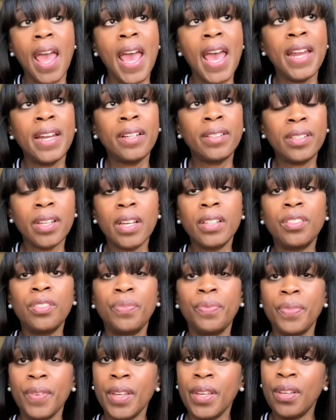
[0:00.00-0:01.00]
And it
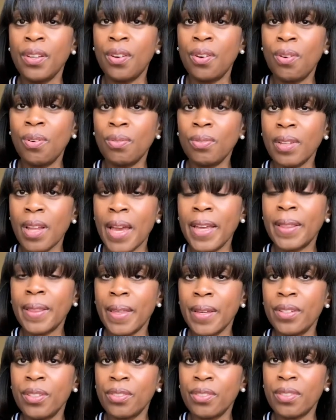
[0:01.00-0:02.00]
does feel like
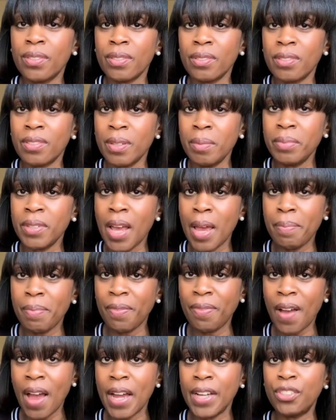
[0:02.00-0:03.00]
there's some type
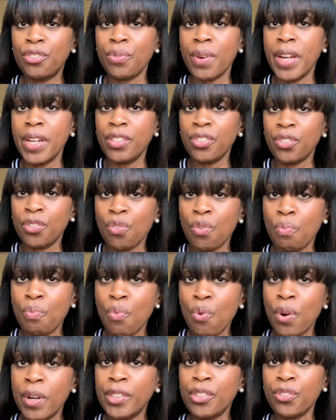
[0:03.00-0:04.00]
of hydration or
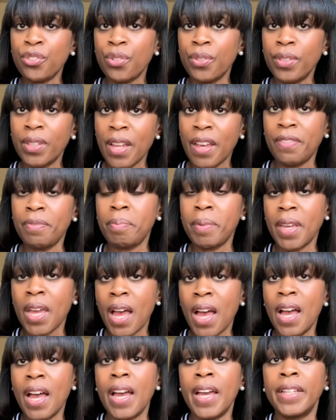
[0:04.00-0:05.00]
moisture left
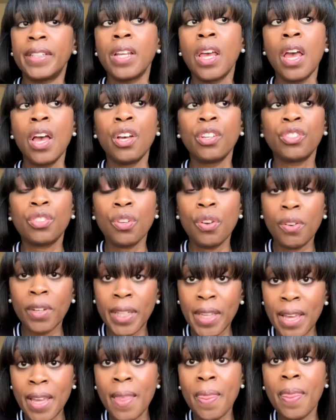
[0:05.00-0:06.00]
behind. So
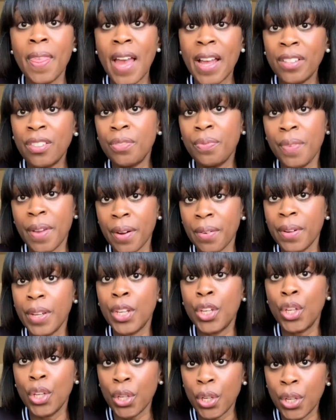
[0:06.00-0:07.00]
again, that's very
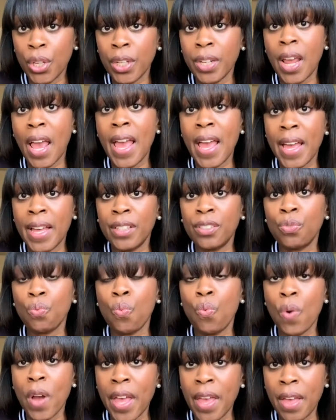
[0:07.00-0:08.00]
good as
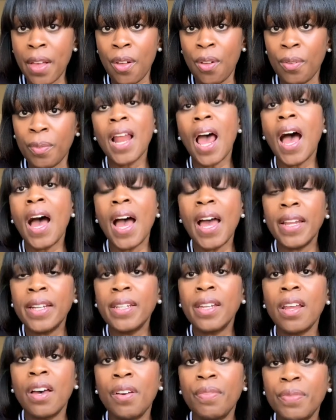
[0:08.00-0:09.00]
well. I
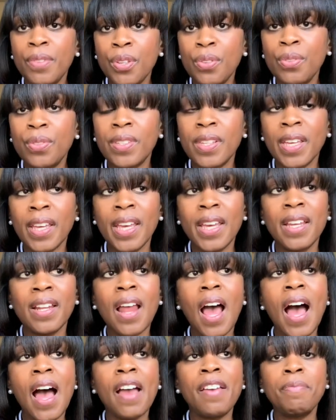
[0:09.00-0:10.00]
love using
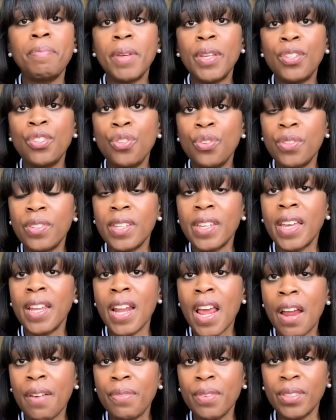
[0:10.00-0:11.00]
it. I've been using
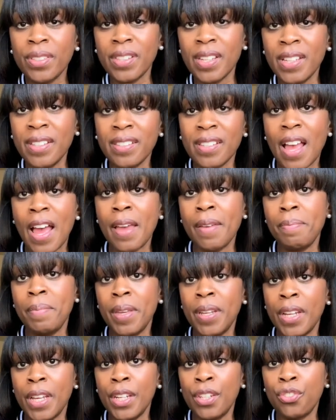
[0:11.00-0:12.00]
it ever since I've
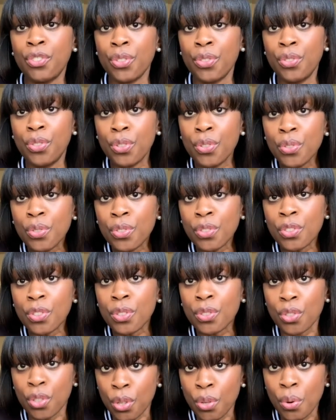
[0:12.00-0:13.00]
been
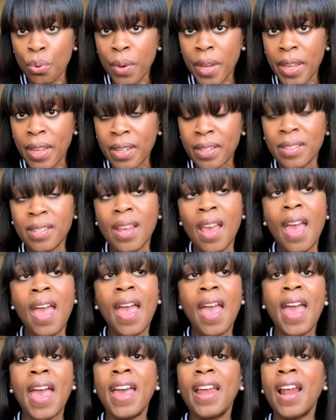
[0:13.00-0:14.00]
introduced to it
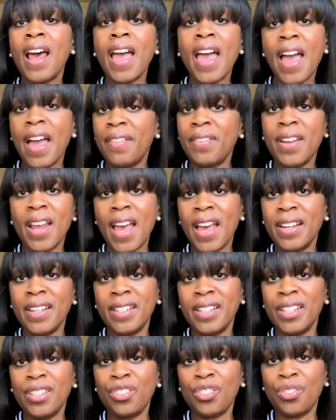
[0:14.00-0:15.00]
and I haven't had
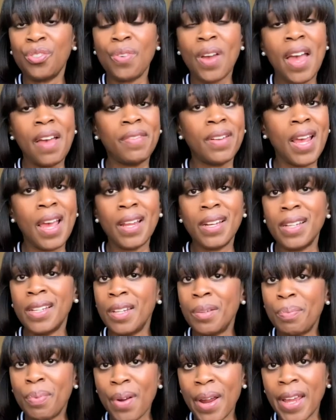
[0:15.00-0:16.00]
an issue. I haven't had
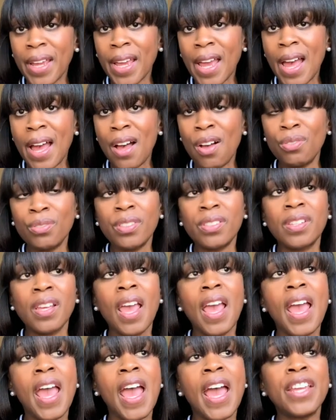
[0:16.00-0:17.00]
any breakouts
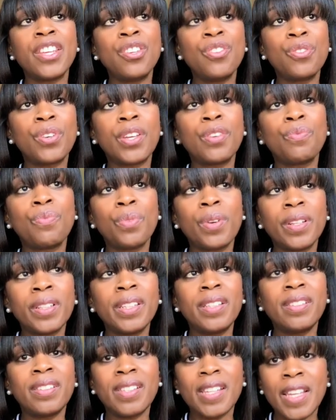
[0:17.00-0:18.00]
and you can
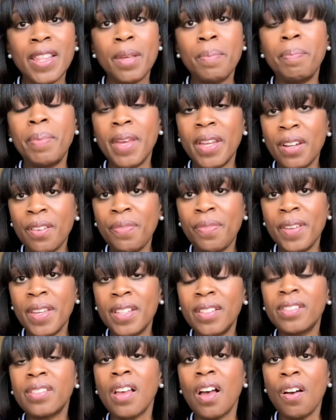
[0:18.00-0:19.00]
really see the
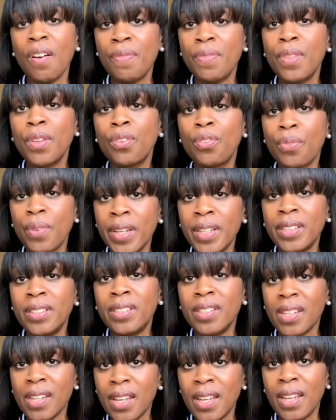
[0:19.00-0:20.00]
benefits of the
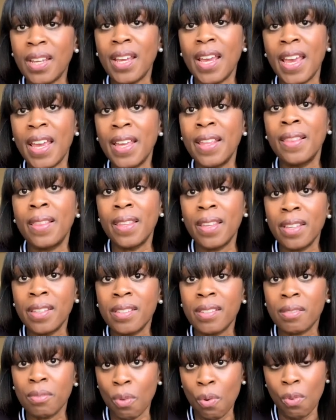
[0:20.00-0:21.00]
green tea in
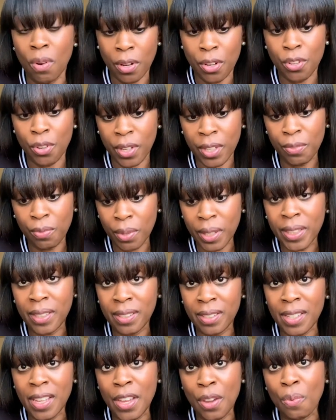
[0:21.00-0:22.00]
this. You can really
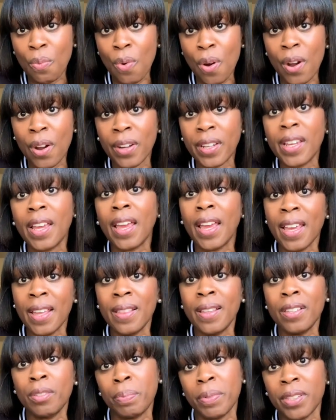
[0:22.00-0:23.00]
see it work
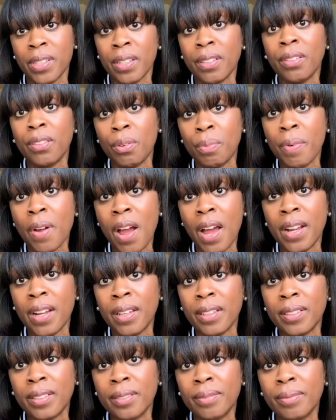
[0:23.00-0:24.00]
in this particular
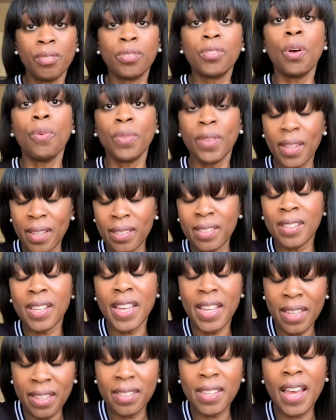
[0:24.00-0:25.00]
product. So this
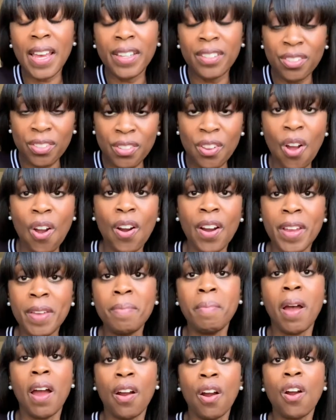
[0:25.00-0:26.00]
is a star
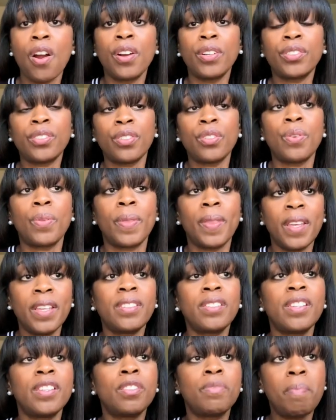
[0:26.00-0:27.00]
in my arsenal.
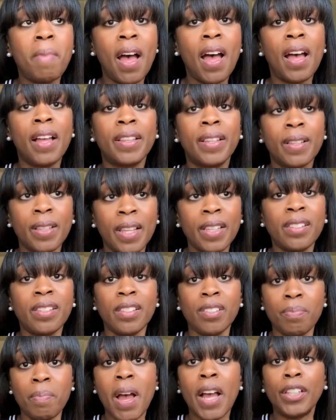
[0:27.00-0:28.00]
This is my, this
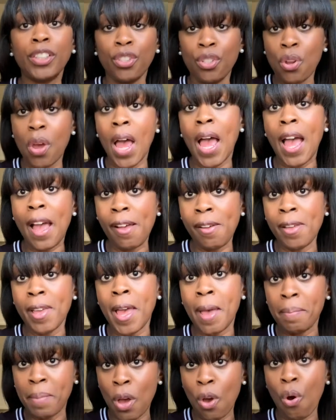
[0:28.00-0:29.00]
is my, you know how I
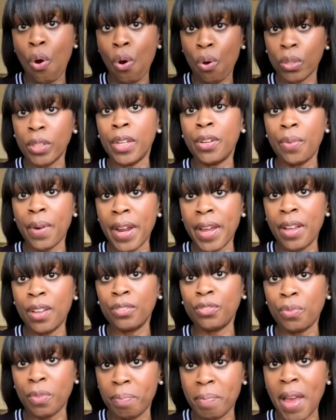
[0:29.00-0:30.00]
have my holy
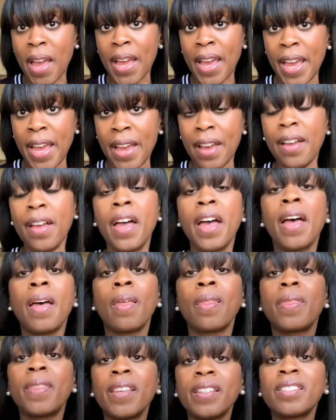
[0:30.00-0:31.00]
grails with my hair?
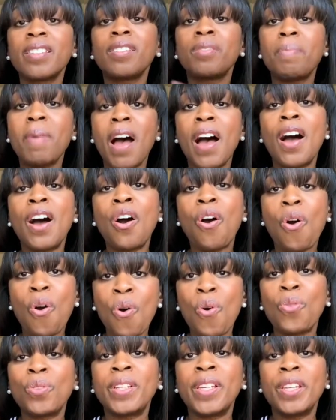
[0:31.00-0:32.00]
This is my
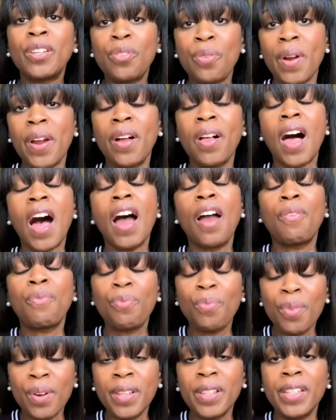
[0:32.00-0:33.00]
holy grail. I
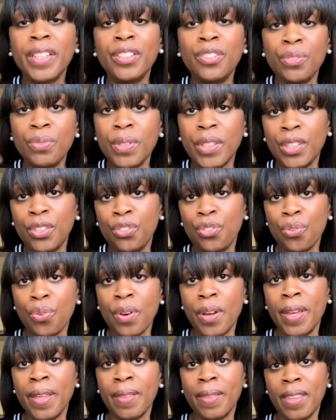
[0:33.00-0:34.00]
really do
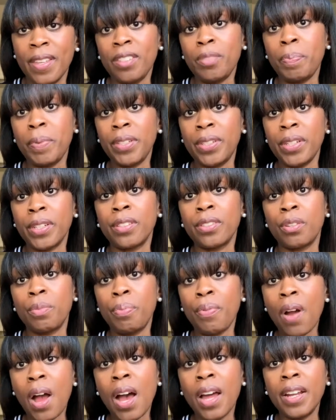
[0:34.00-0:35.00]
enjoy this particular
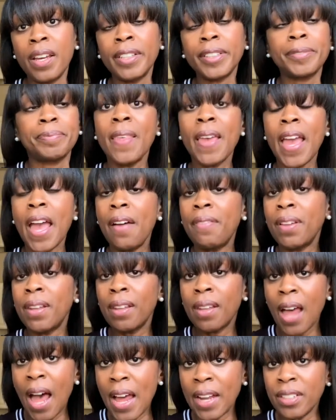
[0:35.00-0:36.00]
product. They have a
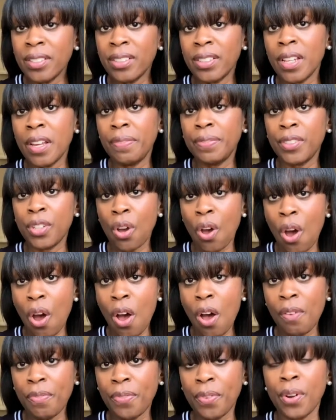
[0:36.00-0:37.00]
lot of stuff to
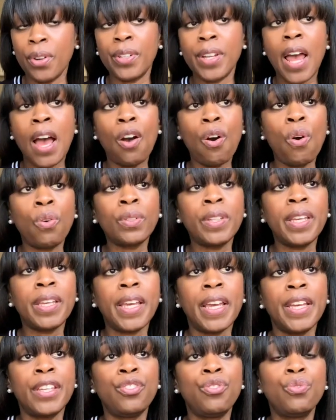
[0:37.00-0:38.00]
offer. Not only
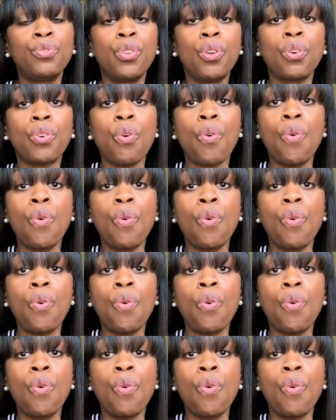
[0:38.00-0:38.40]
can you look